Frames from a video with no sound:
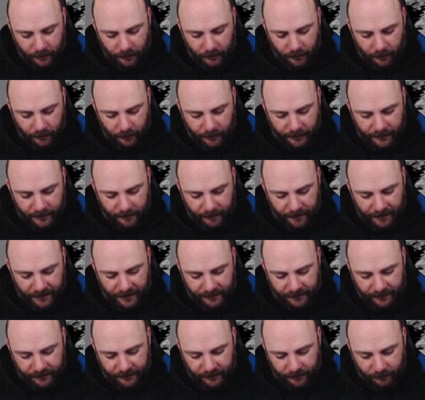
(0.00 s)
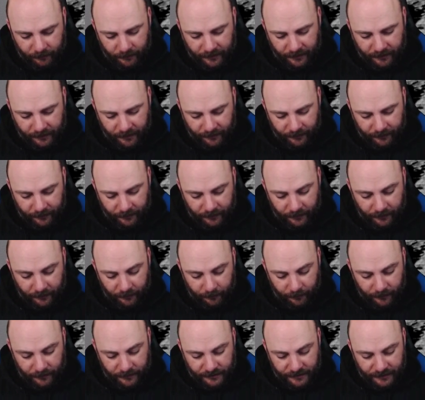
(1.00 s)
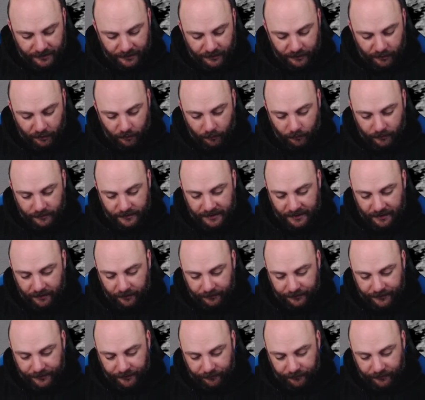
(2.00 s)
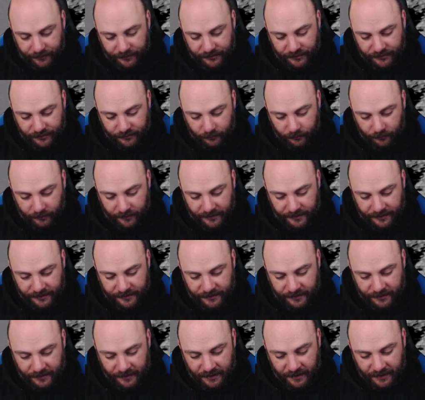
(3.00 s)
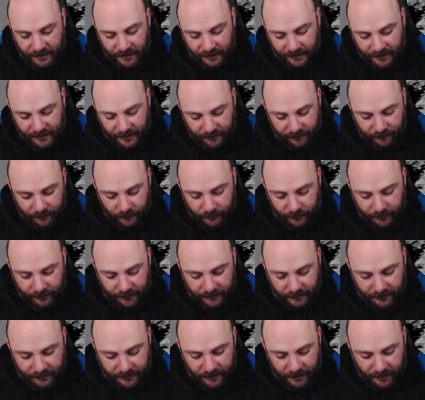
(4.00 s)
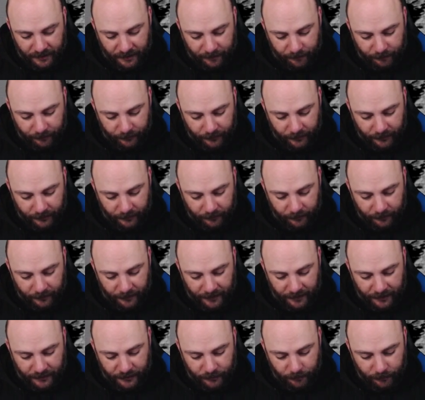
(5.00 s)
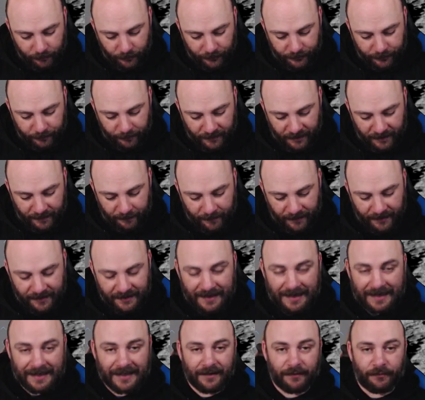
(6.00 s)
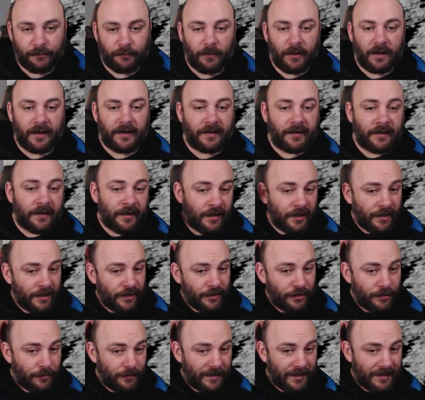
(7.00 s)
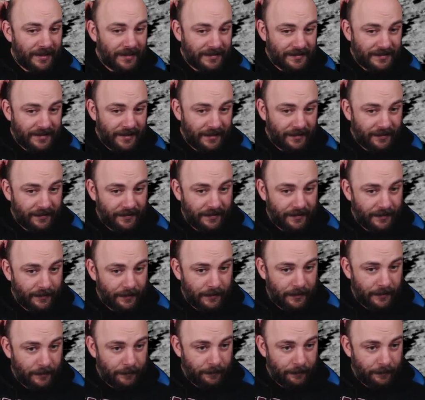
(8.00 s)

are dependent on one another. In other words, they don't tell different stories. Okay, if you look at the top row and you multiply it by -1, you get exactly the